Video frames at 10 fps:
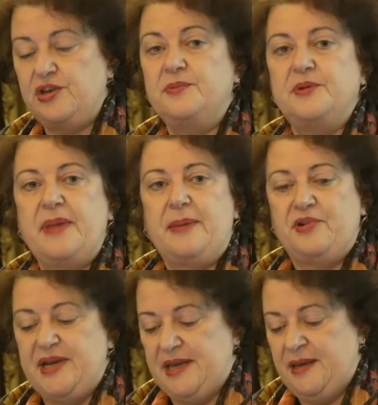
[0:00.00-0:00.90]
human
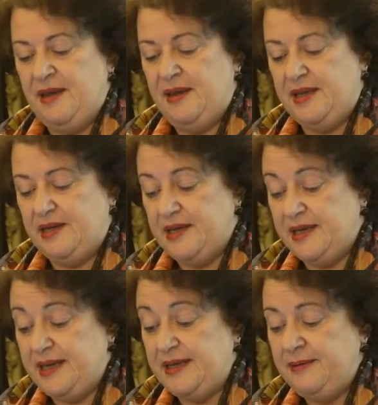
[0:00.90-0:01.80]
memory and
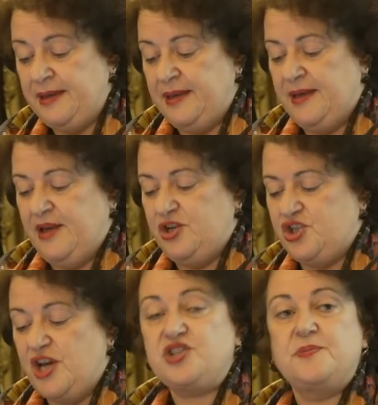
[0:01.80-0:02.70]
learning,
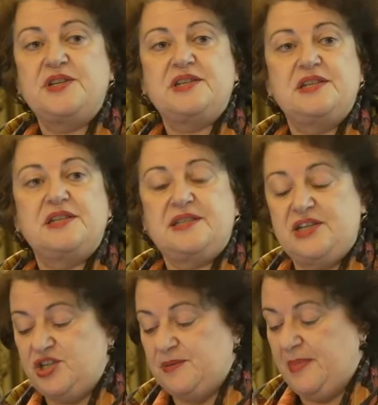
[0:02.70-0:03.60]
judgment and
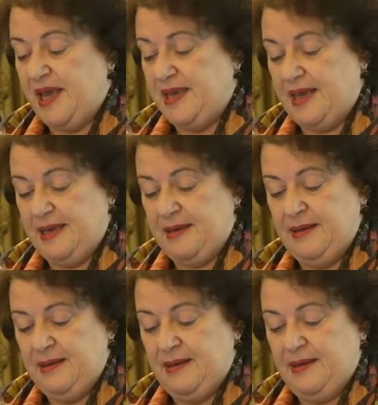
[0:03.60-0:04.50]
decision making,
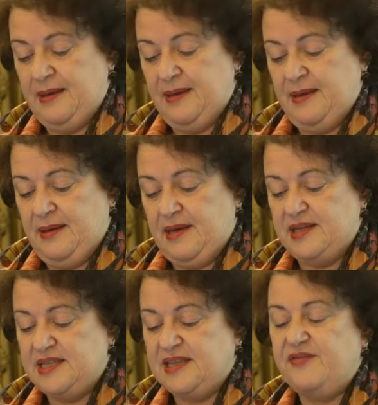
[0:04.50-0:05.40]

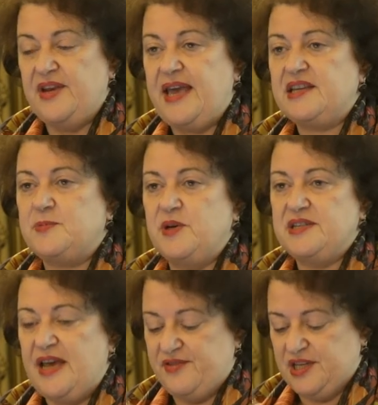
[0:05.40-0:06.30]
and he's given
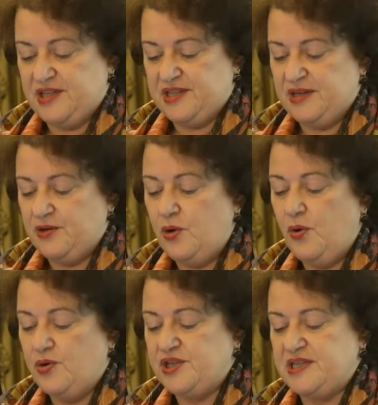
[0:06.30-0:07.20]
expert evidence in
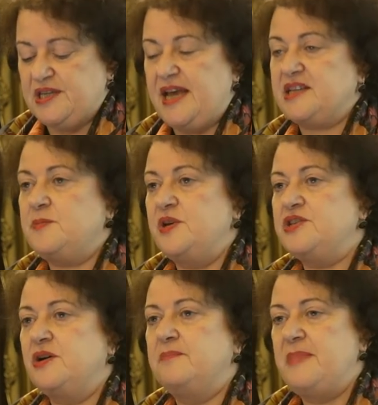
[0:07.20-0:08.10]
court as an
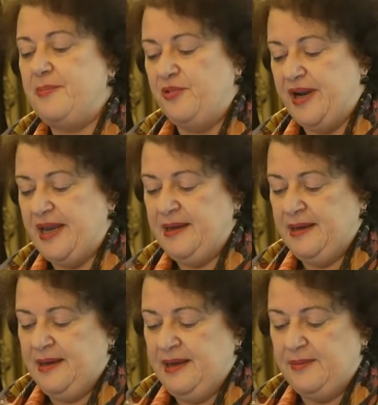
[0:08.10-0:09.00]
expert on memory,
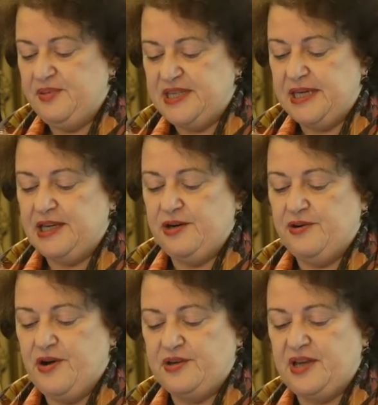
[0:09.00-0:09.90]
in
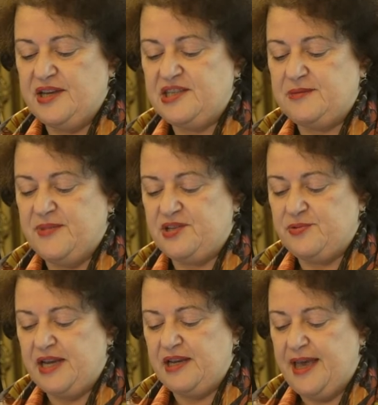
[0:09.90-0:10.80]
particular on customers'
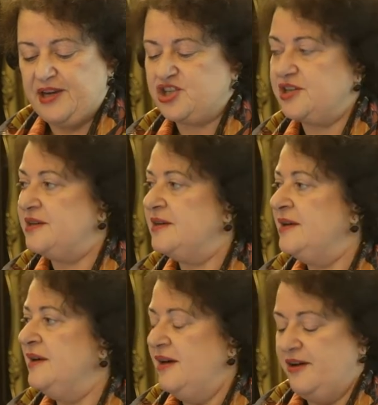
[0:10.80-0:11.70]
recollection
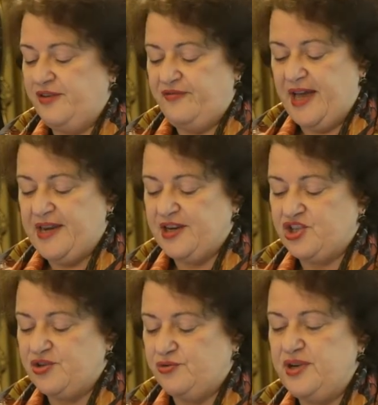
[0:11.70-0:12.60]
of the
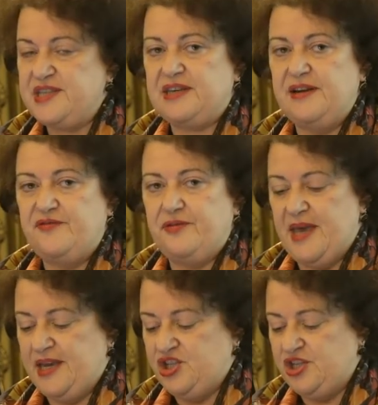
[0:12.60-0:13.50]
financial risk
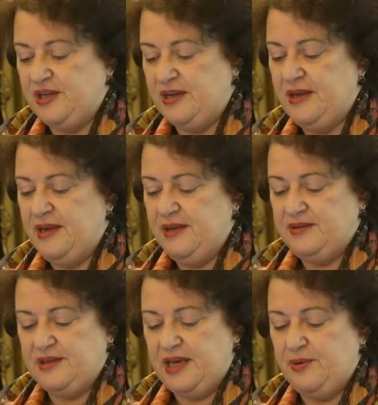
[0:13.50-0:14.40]
information
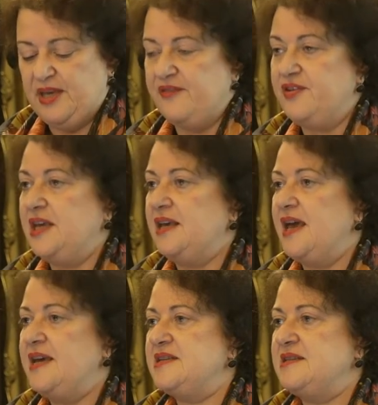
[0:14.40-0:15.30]
that they were given in
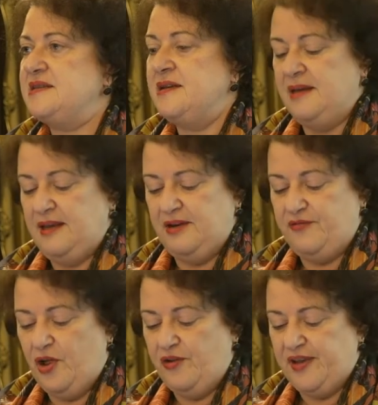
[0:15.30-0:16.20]
cases
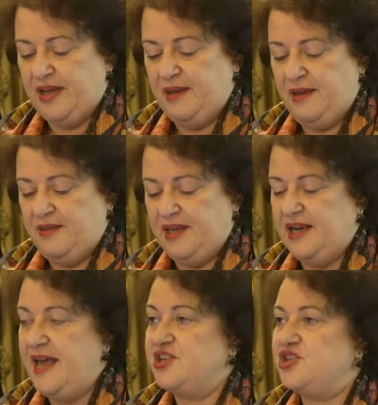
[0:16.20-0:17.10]
involving the
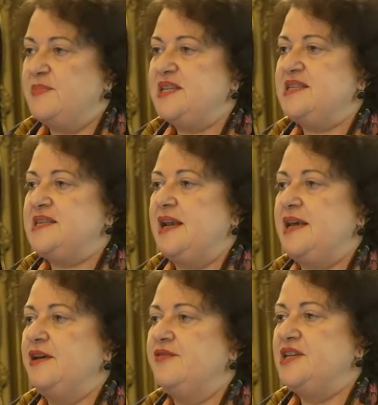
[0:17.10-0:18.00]
alleged
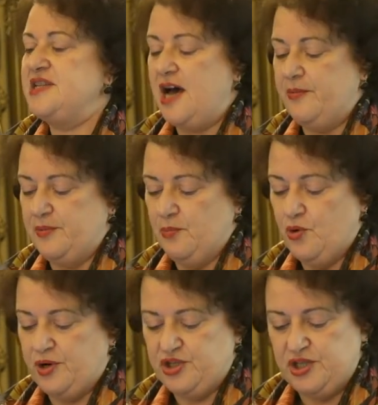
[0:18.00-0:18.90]
mis-selling of endowment
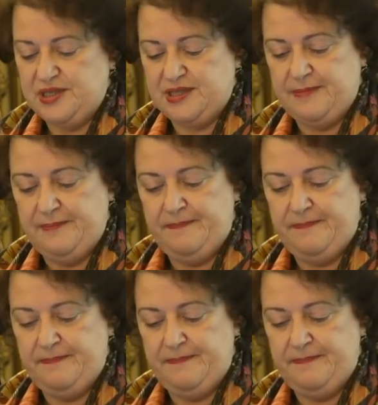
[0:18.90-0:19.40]
mortgages.